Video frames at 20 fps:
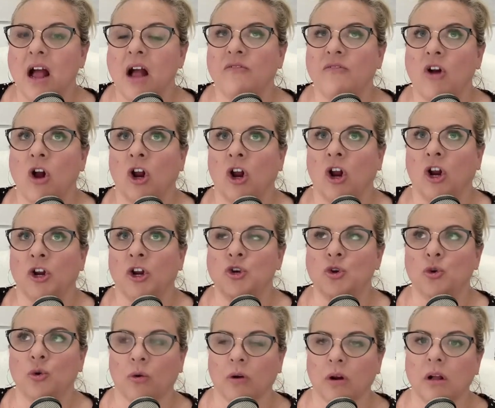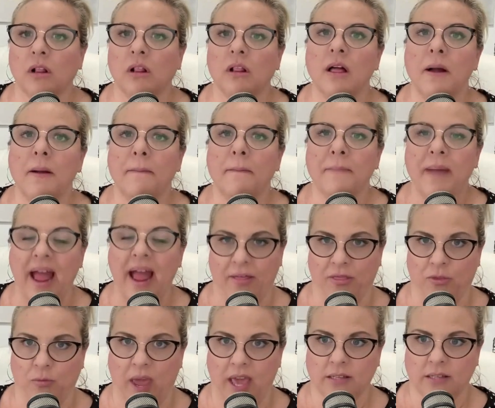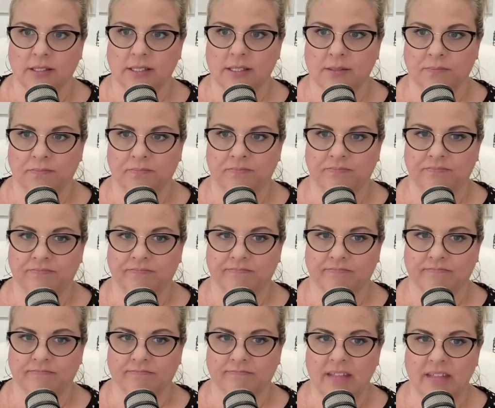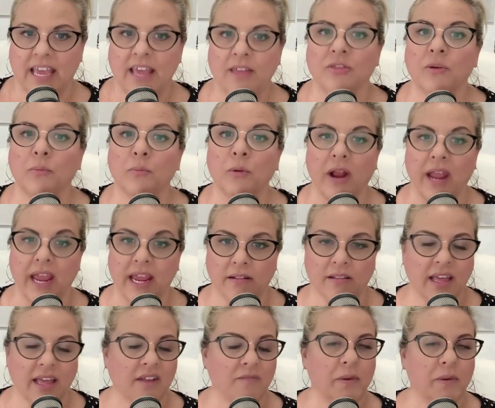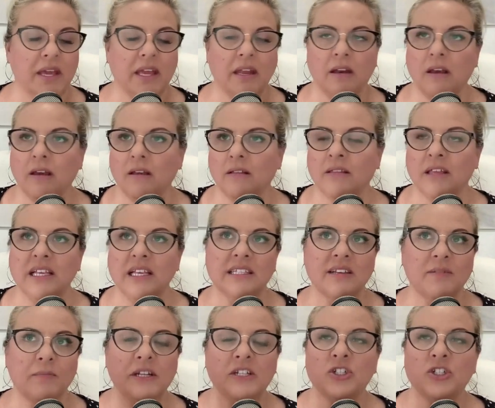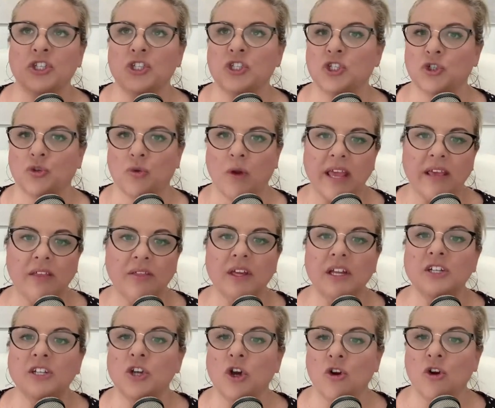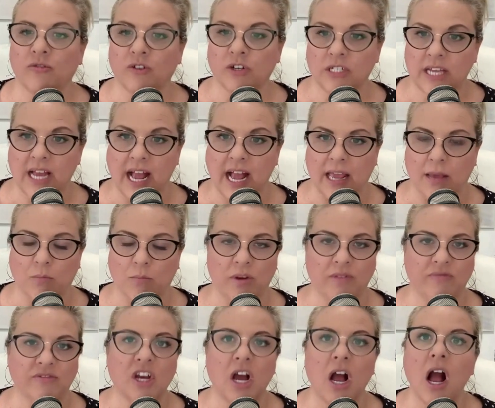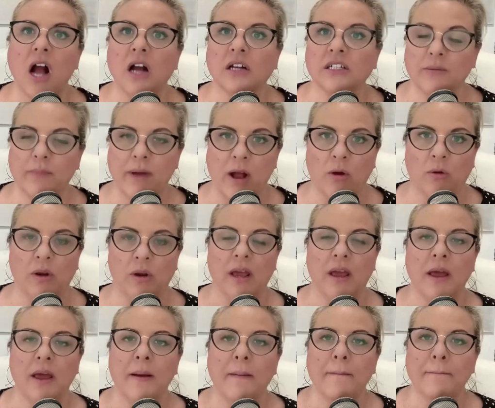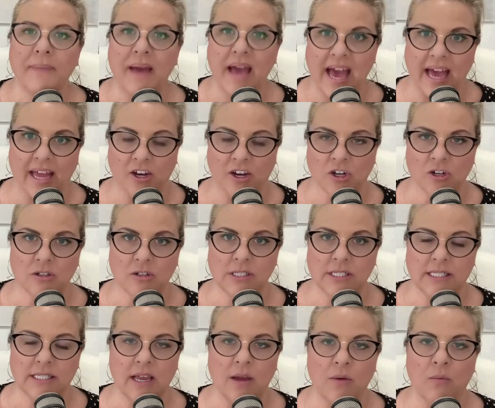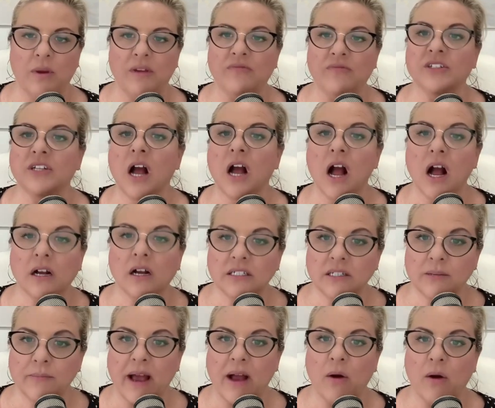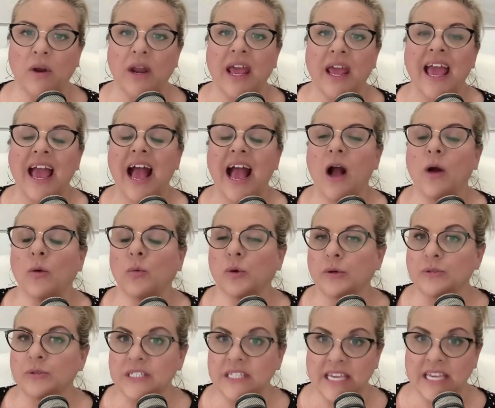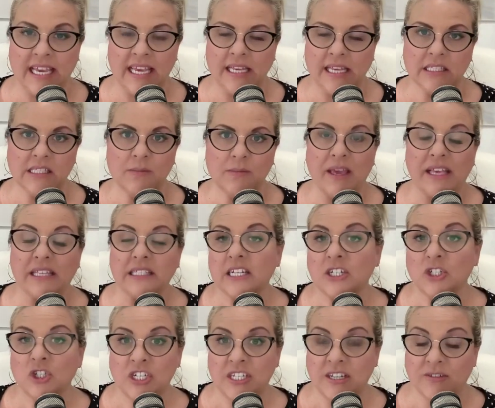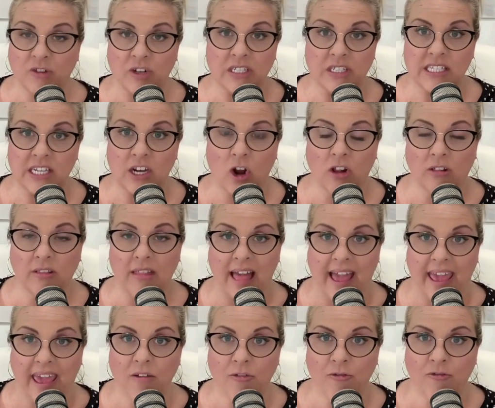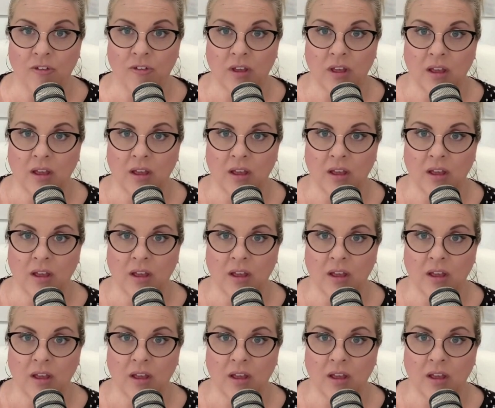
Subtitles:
of our neural pathways in the brain that these have been just strengthened over time. We've talked about patterns and we've talked about how routines make such a difference in our life.